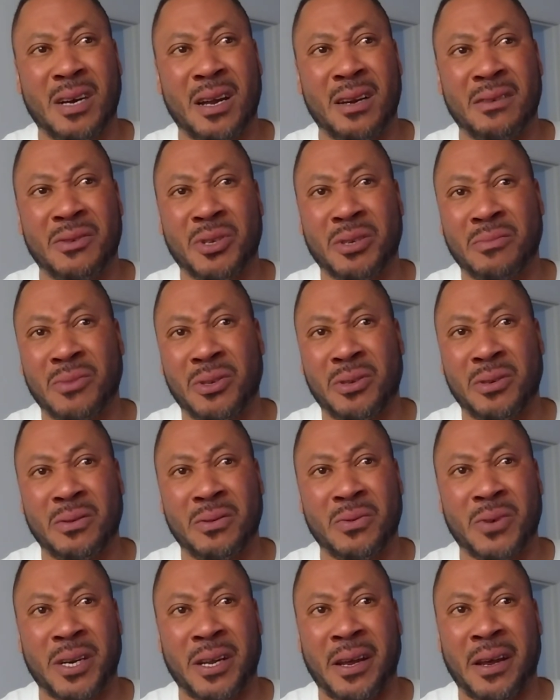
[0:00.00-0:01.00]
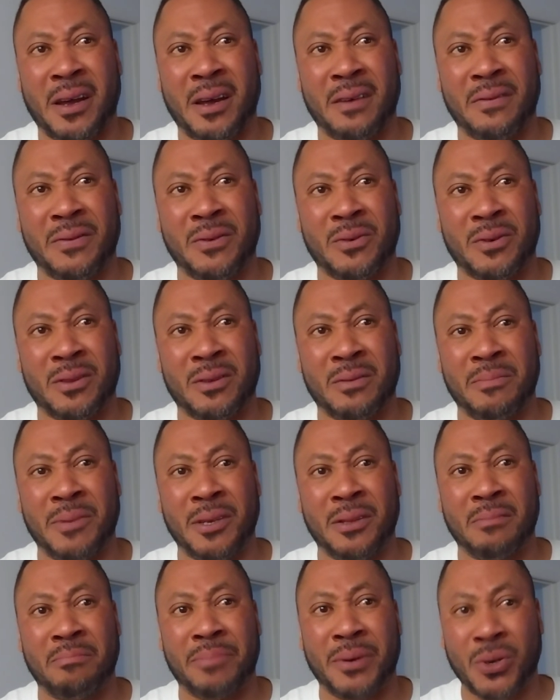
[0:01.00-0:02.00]
kind of similar to what I have, whether it
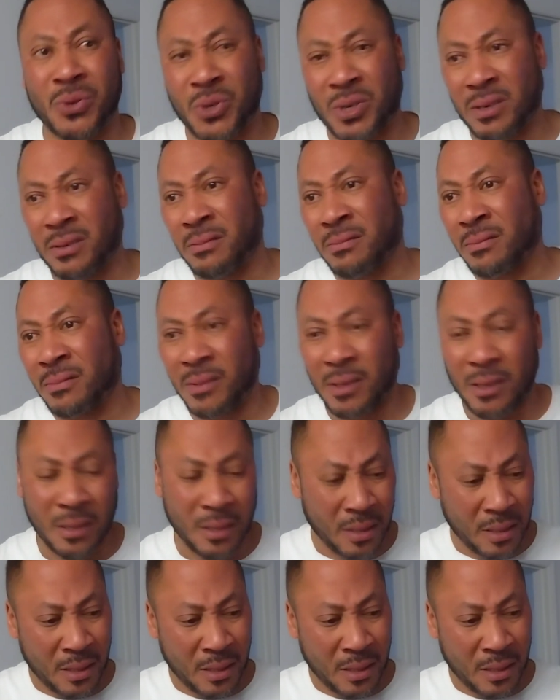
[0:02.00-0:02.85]
be the Bosun,